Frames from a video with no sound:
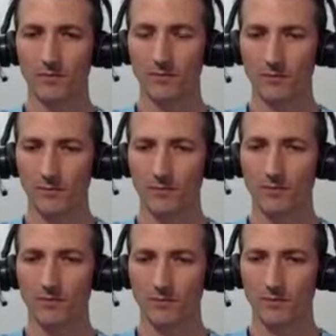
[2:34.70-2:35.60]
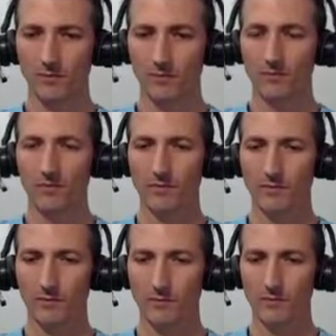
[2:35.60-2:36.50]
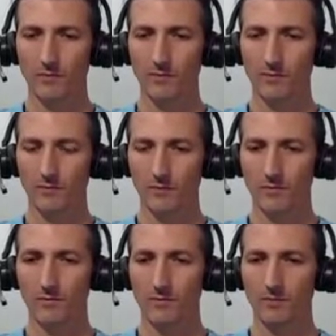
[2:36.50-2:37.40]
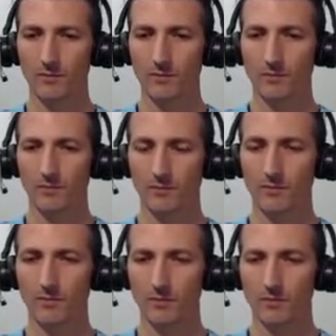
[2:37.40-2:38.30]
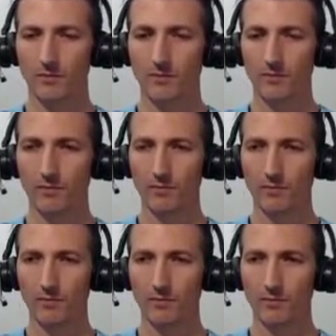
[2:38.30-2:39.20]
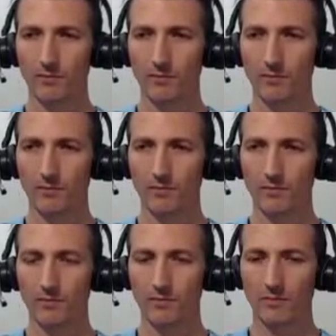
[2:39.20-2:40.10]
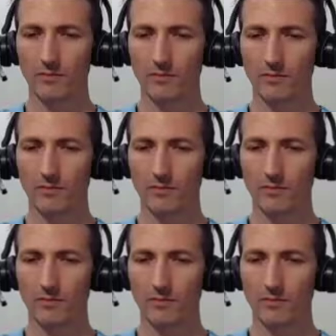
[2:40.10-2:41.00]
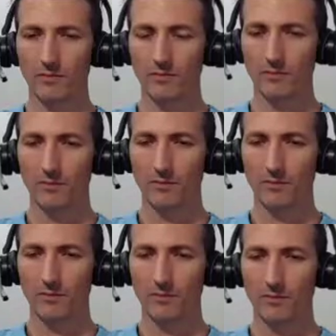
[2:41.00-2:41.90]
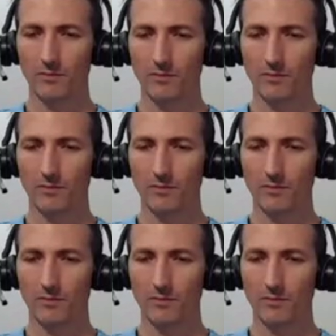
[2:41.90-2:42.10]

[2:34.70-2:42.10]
The person shown says nothing.